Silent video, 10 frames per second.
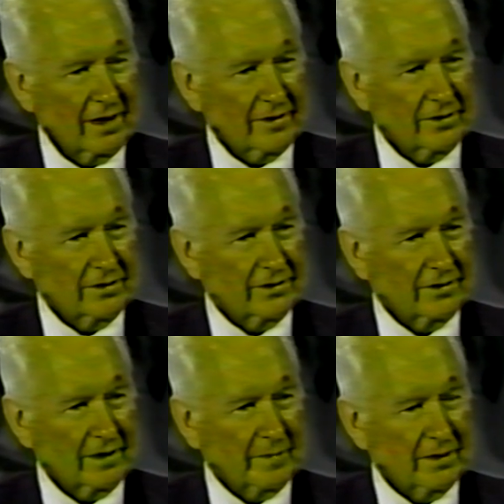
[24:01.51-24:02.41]
consciousness
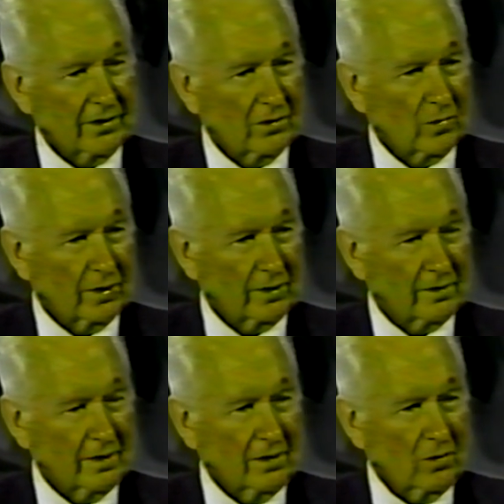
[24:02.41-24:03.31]
of the material world,
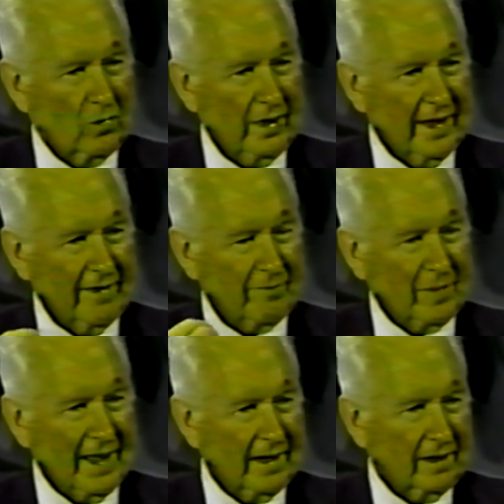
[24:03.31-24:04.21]
we have
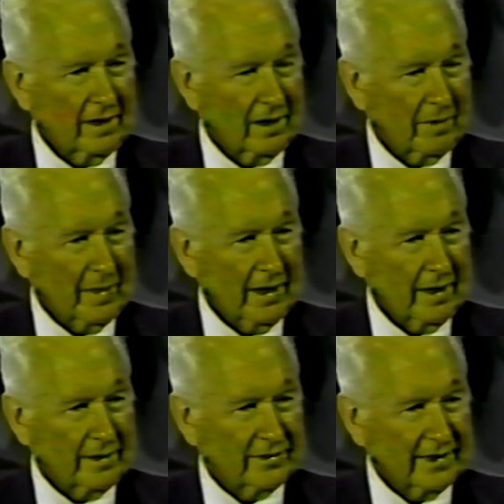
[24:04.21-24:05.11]
planted in our
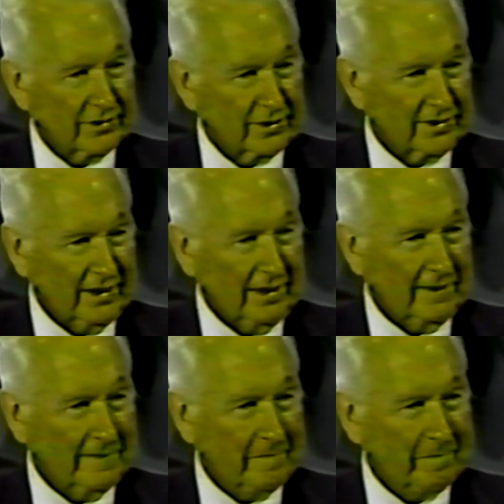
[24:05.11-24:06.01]
minds as a
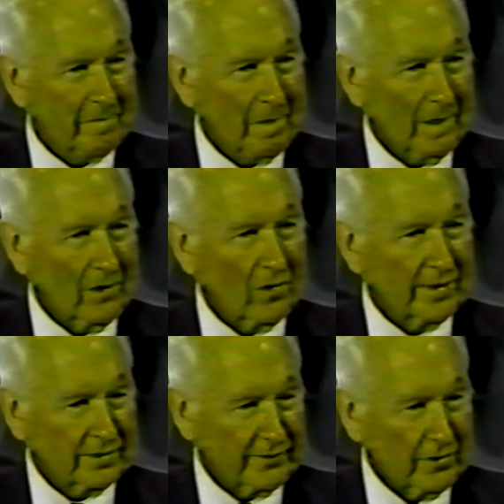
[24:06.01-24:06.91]
seed or
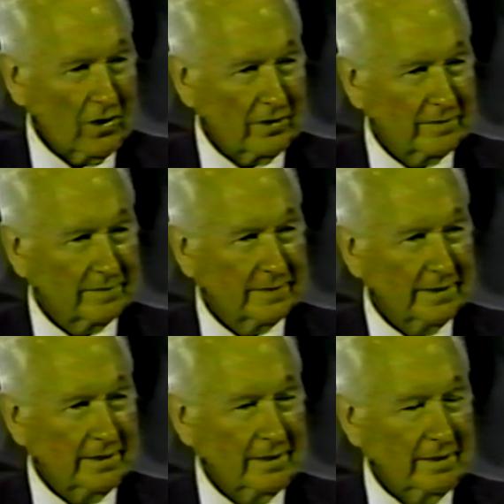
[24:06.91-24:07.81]
as a thought
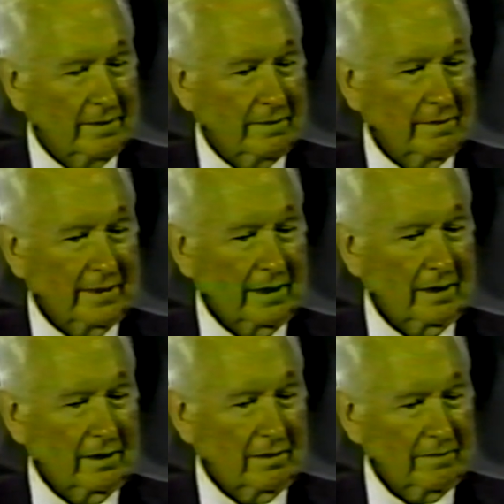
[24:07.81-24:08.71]

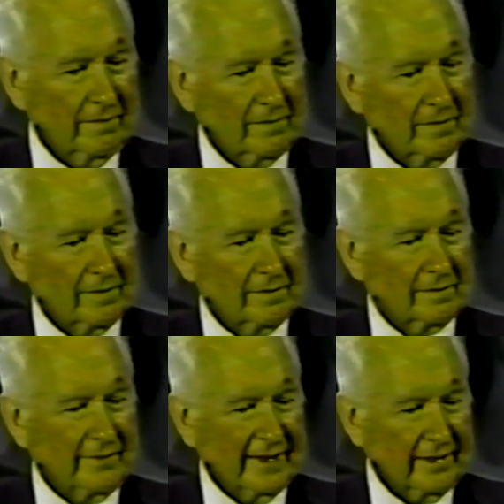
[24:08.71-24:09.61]
the
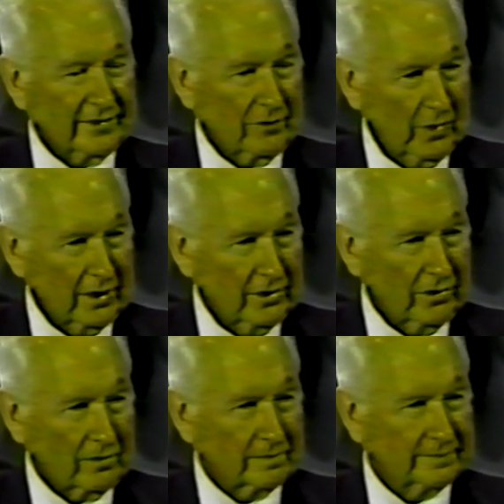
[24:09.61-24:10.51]
things that we can
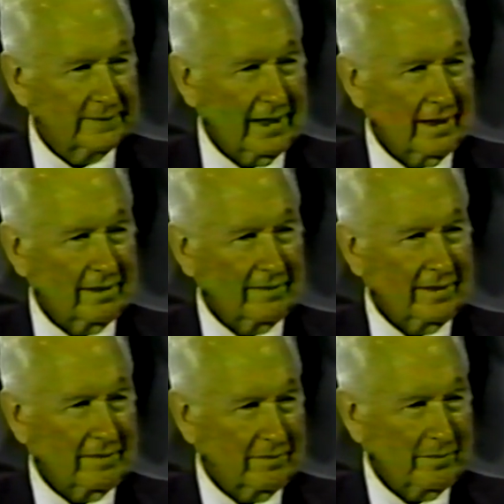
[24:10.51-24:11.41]
do and
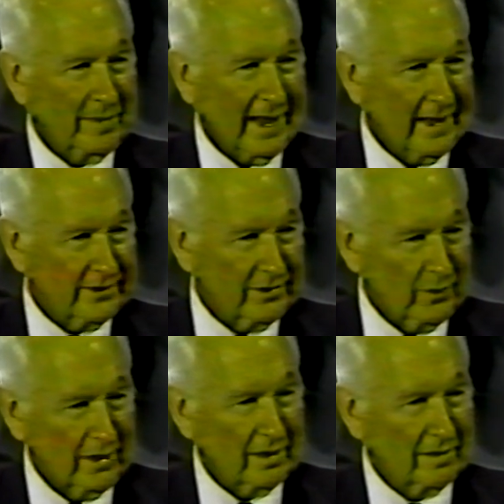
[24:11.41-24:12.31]
the plans that
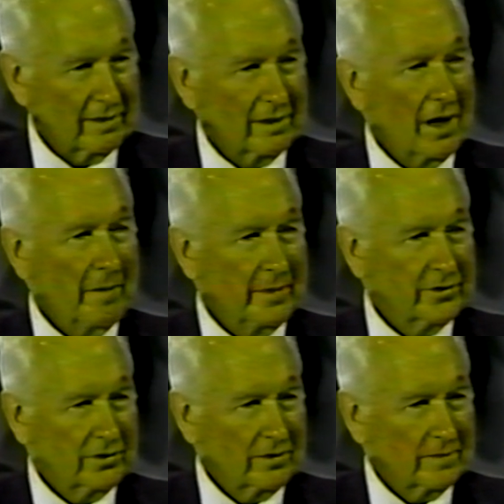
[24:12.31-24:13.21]
we can accomplish,